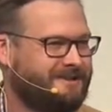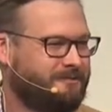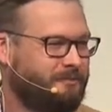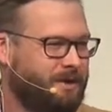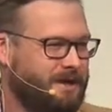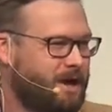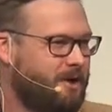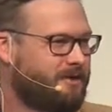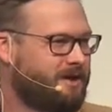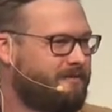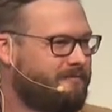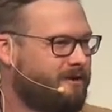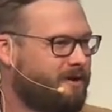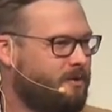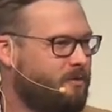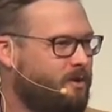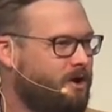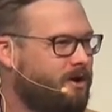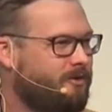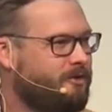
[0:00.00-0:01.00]
We know that very
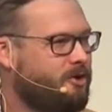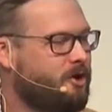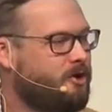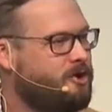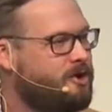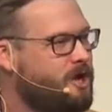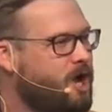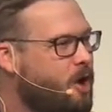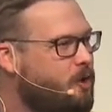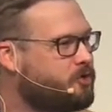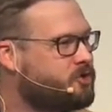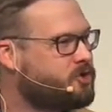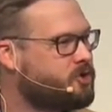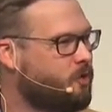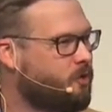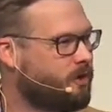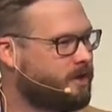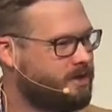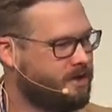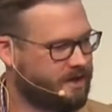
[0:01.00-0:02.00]
well. There are no
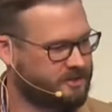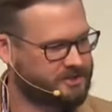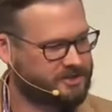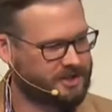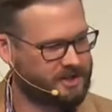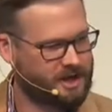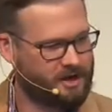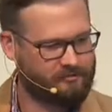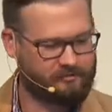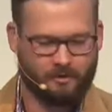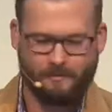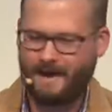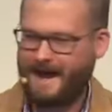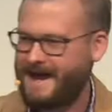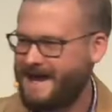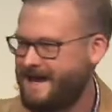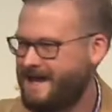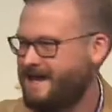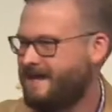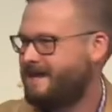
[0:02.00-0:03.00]
shortcuts to go from
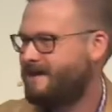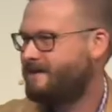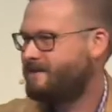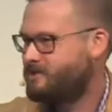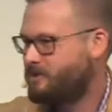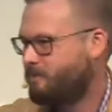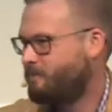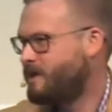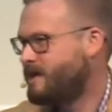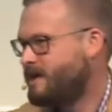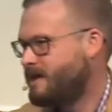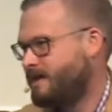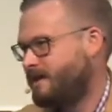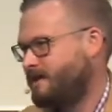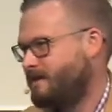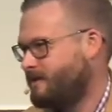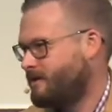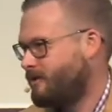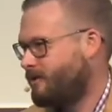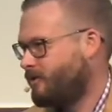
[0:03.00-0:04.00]
A to
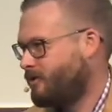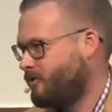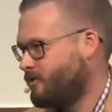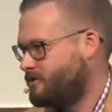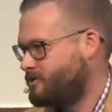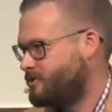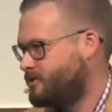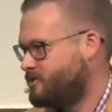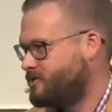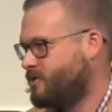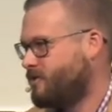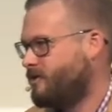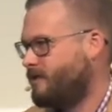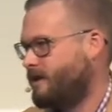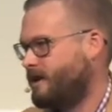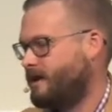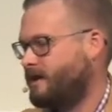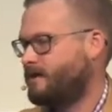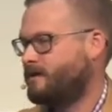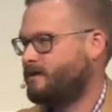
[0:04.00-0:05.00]
B in our Christian journey.